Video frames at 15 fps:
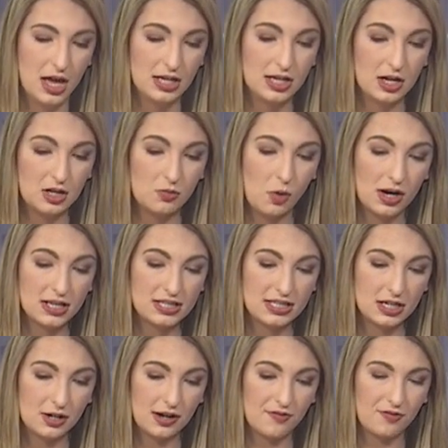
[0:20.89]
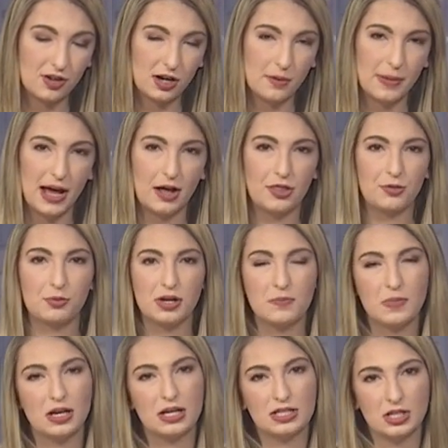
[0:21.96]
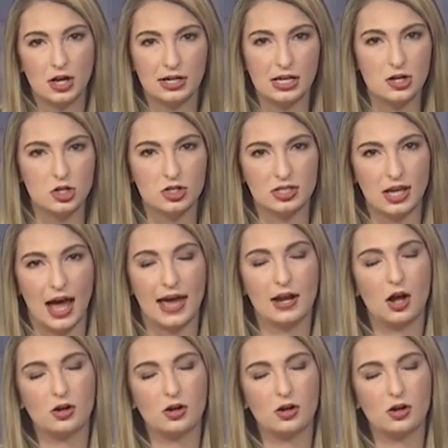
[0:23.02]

Now you want to sear it for about 3 minutes on each side.